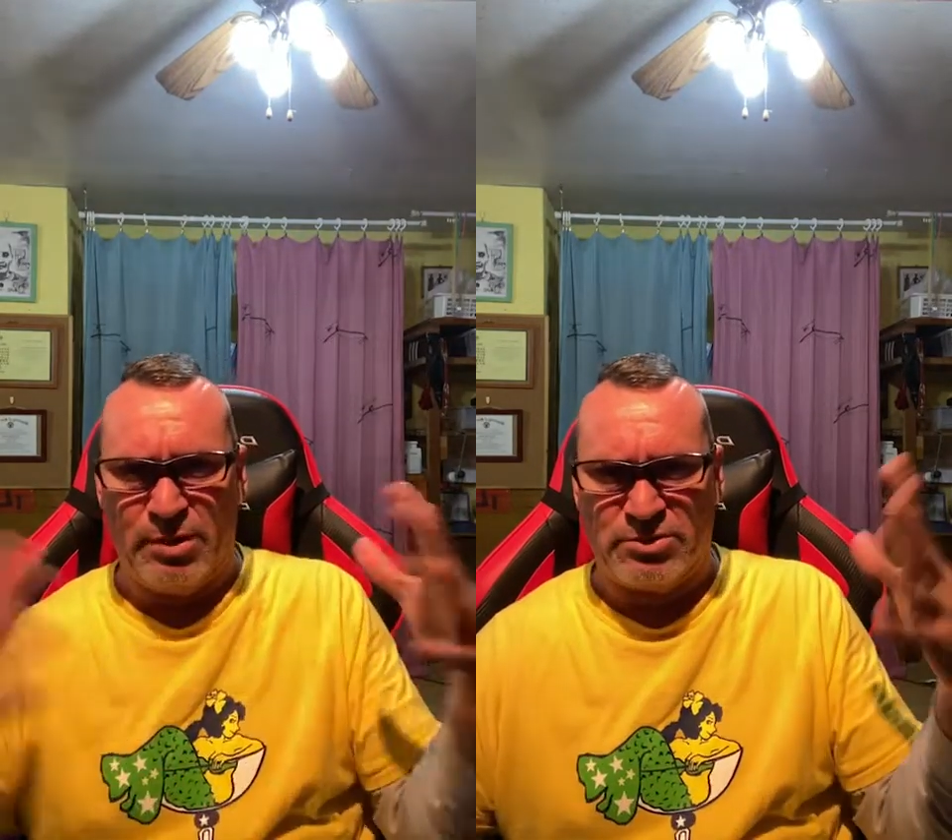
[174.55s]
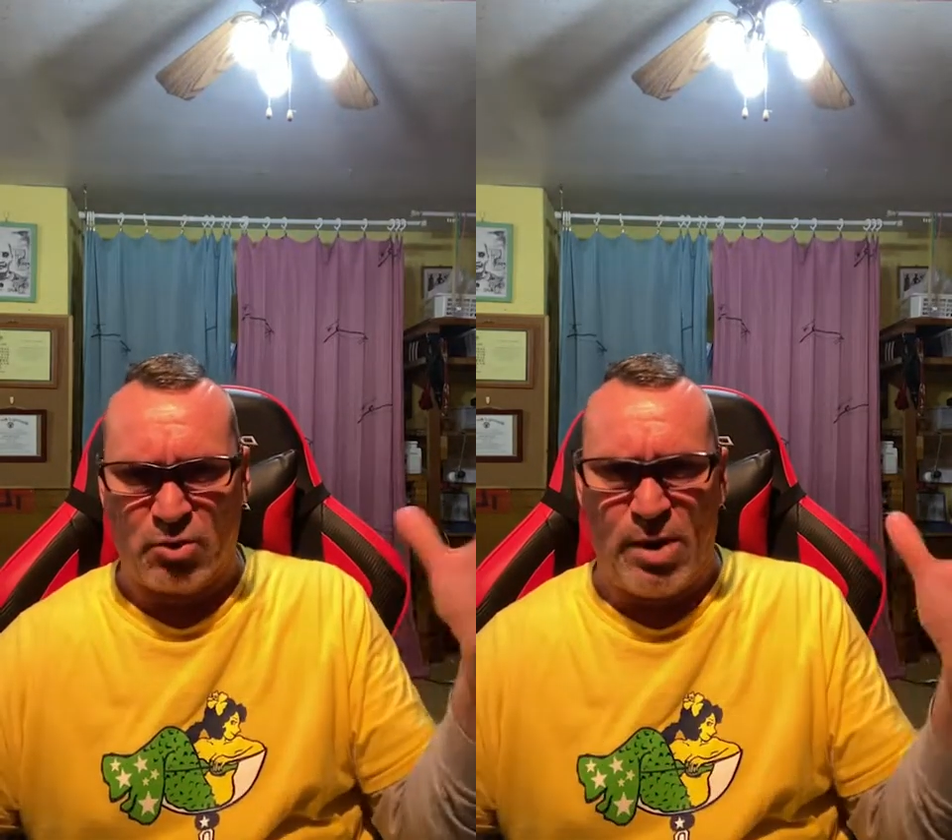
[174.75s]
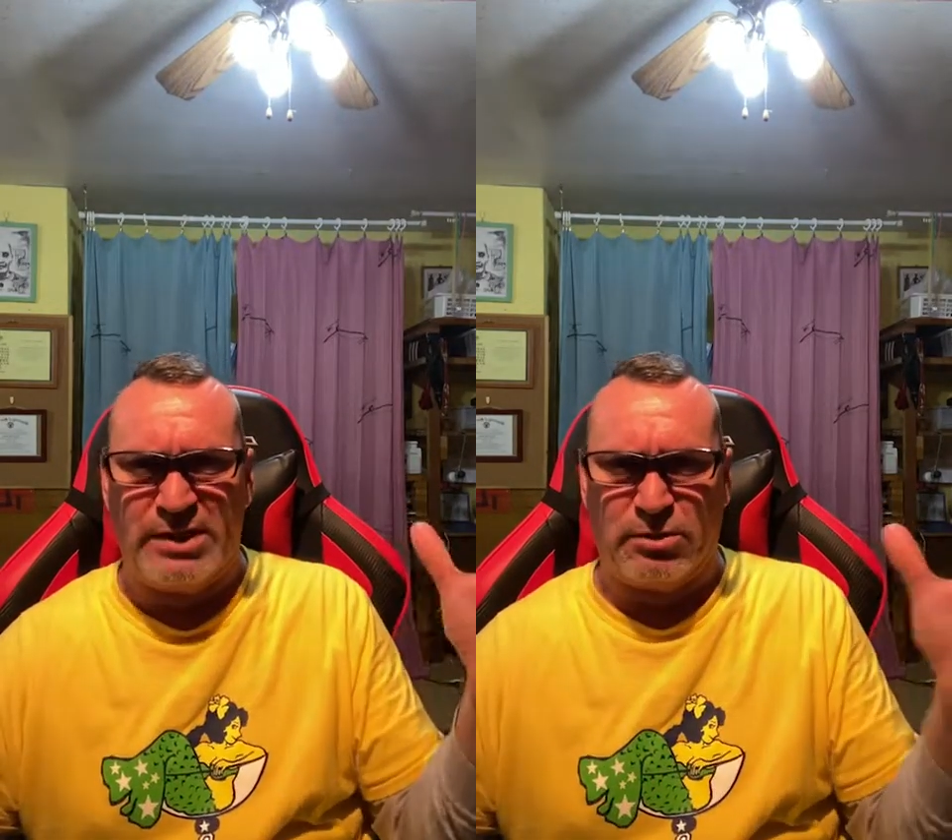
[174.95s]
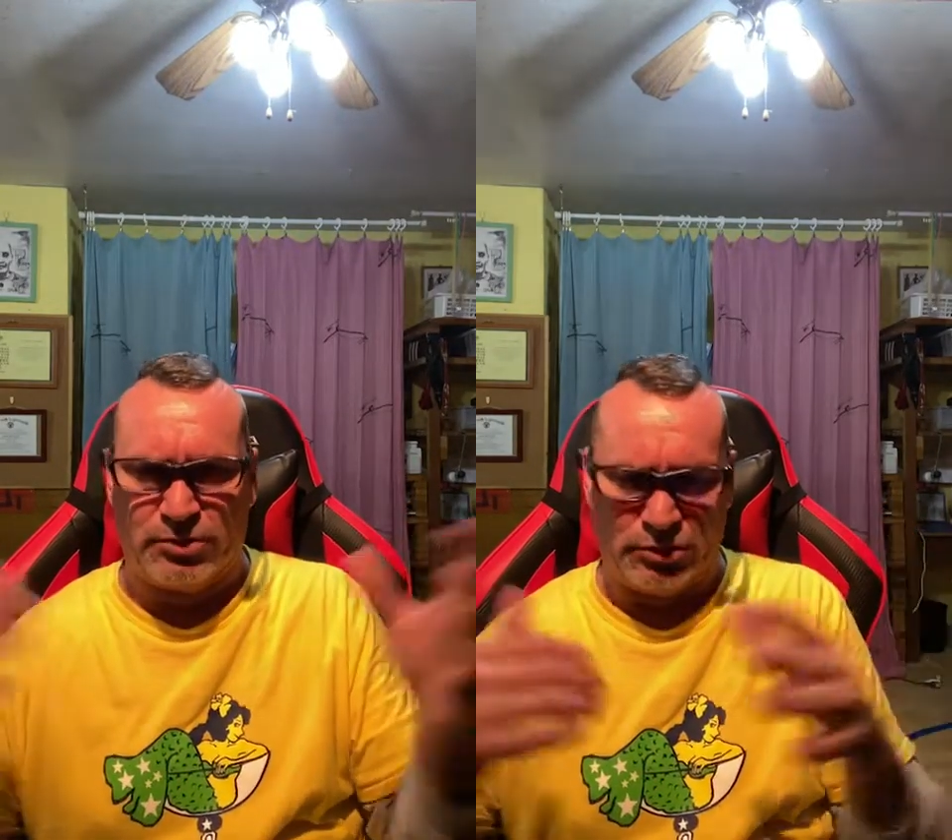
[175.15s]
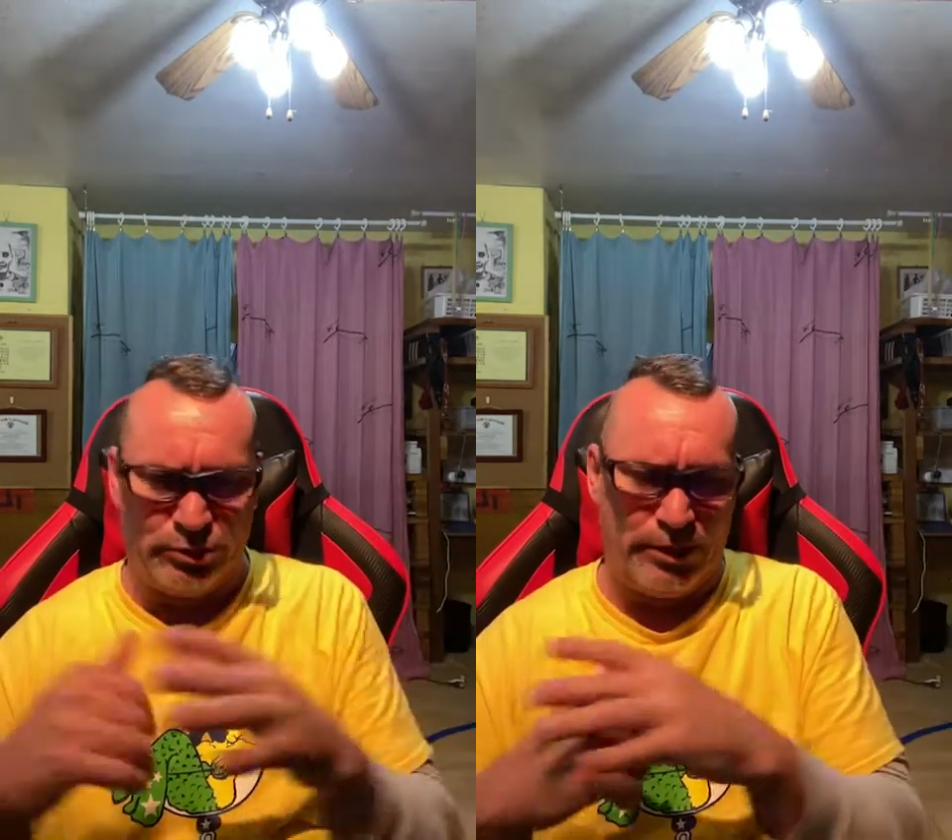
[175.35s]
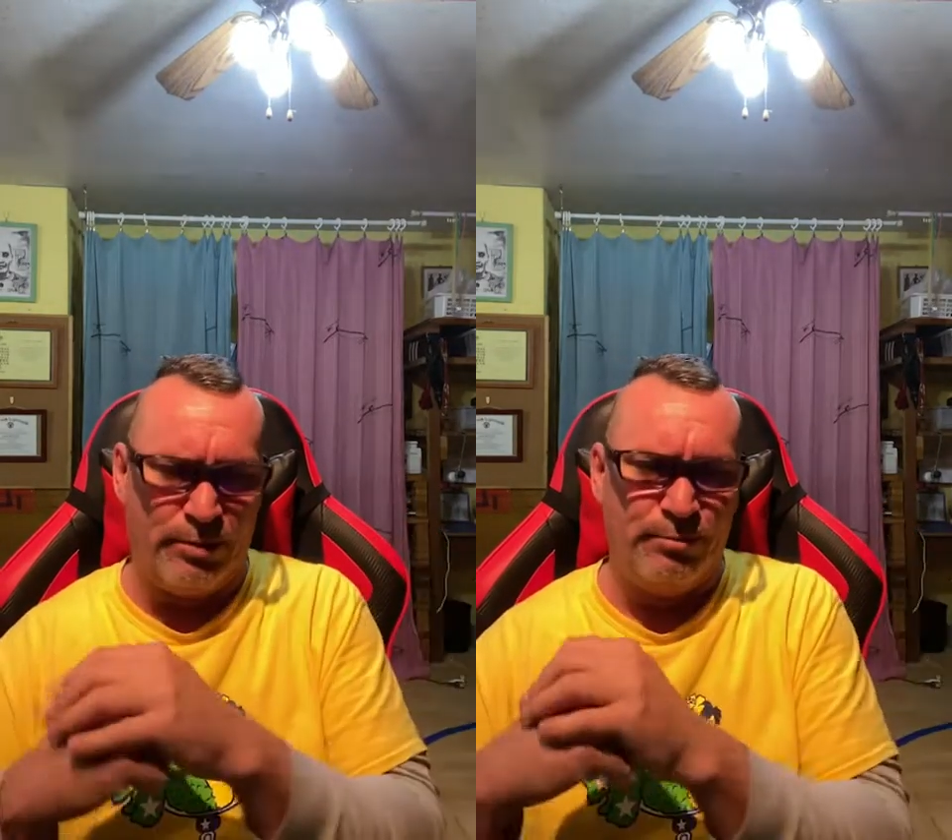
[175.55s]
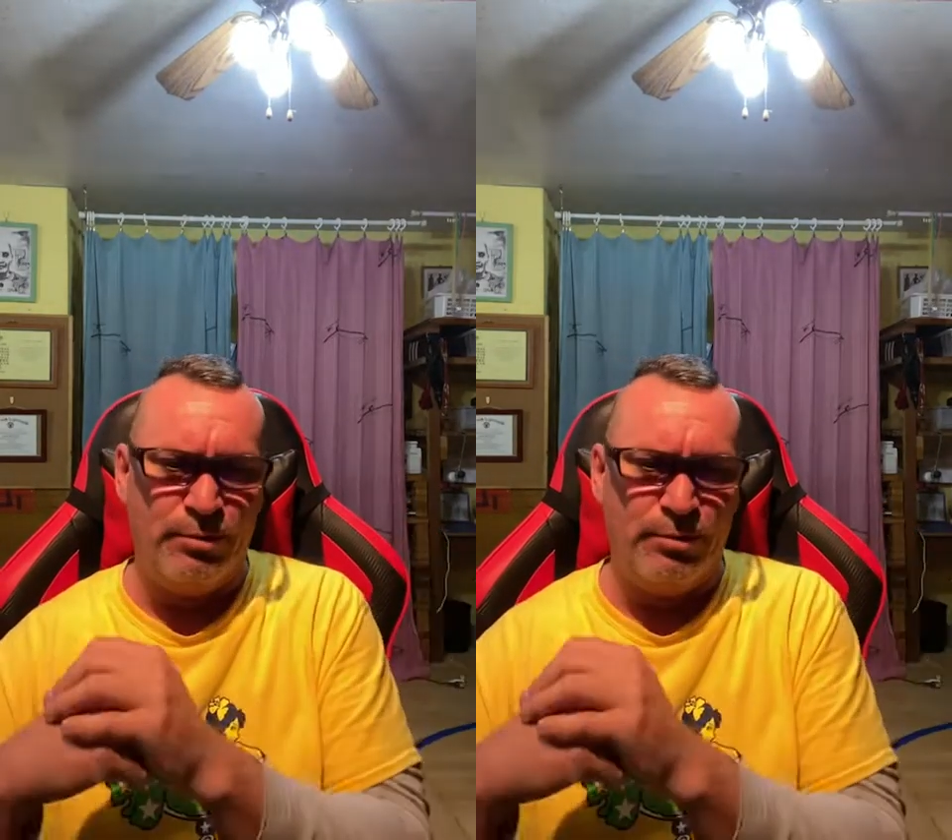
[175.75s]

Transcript: It was a rental studio